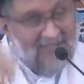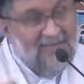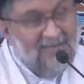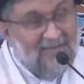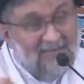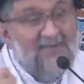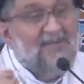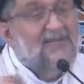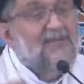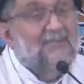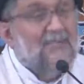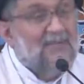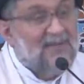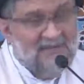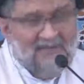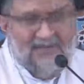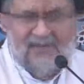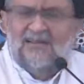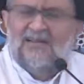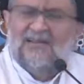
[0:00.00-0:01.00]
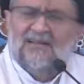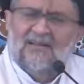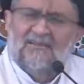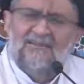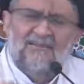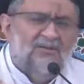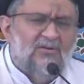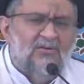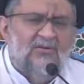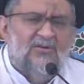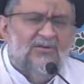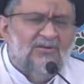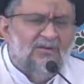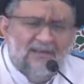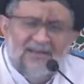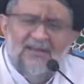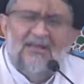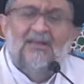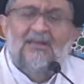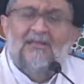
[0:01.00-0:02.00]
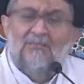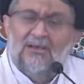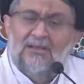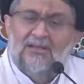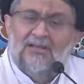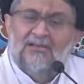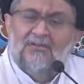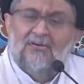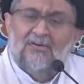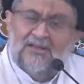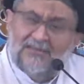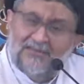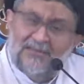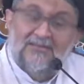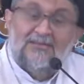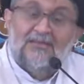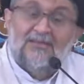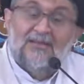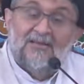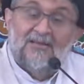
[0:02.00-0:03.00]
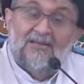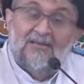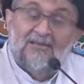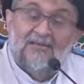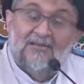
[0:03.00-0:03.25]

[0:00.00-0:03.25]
independent and we don't need anybody or anything.